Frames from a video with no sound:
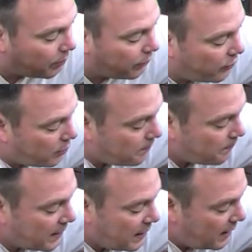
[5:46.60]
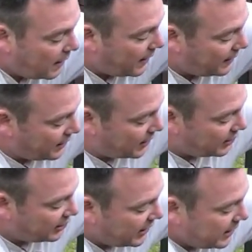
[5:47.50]
come through and as you
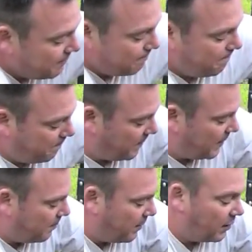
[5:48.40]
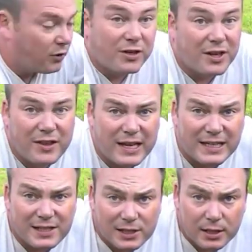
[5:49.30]
can see by looking at
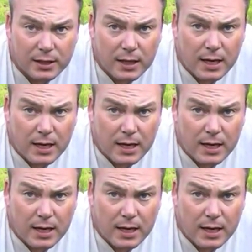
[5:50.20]
these